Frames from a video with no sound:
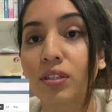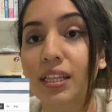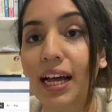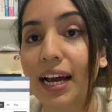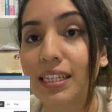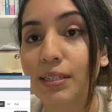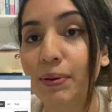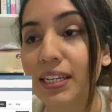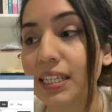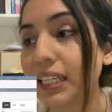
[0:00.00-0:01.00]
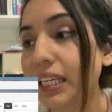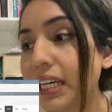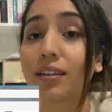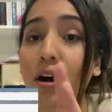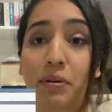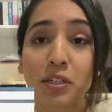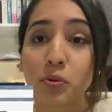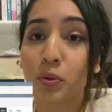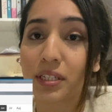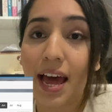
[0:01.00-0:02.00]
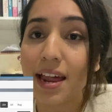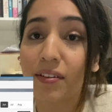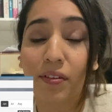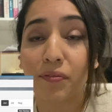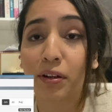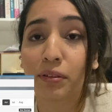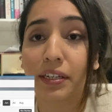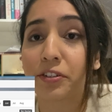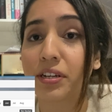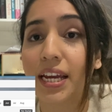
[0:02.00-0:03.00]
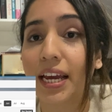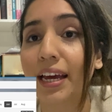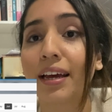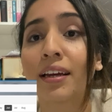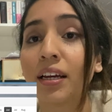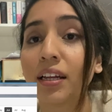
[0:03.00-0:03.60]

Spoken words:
So that is basically coming towards the end of the foundation year.